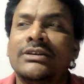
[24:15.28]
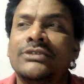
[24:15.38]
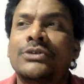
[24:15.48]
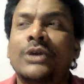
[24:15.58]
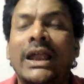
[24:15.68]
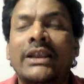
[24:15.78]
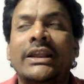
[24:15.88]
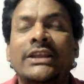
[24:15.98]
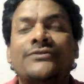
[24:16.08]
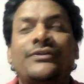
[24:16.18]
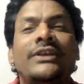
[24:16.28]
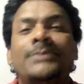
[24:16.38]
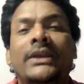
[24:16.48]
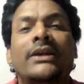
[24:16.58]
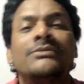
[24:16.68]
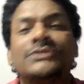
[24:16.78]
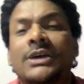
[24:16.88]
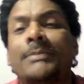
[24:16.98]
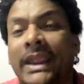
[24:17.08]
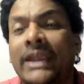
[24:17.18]
So and his feet becomes
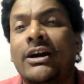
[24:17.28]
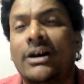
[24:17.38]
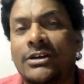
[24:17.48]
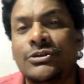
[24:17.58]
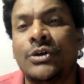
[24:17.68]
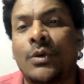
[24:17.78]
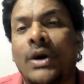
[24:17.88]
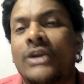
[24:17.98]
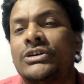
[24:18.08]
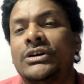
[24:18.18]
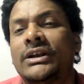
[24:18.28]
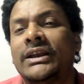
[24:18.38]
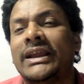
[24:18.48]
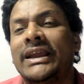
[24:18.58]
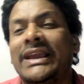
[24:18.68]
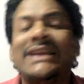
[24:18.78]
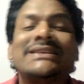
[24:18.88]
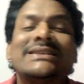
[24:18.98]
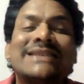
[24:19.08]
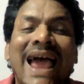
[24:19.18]
the breaker to the water. He
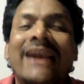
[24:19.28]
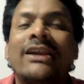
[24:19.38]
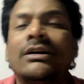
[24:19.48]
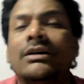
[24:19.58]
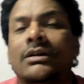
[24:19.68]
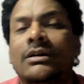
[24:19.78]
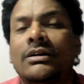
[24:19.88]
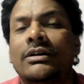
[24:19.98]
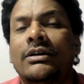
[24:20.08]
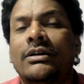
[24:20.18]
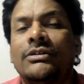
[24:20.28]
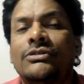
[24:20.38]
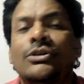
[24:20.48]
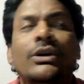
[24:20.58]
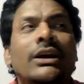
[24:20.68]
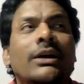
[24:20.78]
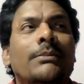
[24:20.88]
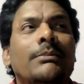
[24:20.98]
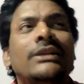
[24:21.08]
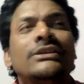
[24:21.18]
staggered. So
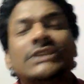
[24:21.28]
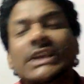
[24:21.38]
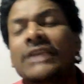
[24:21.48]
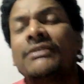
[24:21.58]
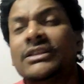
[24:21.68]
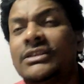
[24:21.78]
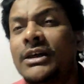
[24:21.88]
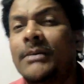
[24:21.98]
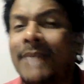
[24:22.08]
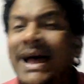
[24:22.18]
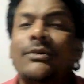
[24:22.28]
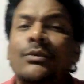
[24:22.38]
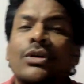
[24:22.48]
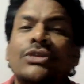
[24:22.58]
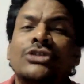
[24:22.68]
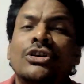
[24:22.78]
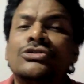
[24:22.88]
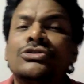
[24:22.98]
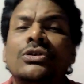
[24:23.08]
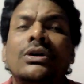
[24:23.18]
means even the man was
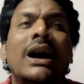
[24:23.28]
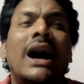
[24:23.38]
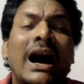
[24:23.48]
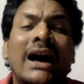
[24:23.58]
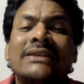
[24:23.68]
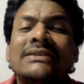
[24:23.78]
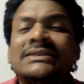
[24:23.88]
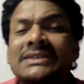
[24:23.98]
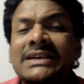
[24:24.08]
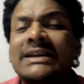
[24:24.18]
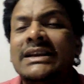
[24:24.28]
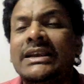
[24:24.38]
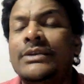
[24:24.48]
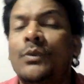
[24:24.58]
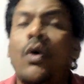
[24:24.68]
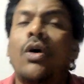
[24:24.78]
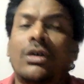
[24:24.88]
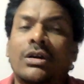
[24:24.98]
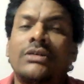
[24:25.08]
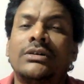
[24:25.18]
also unsteadily walk,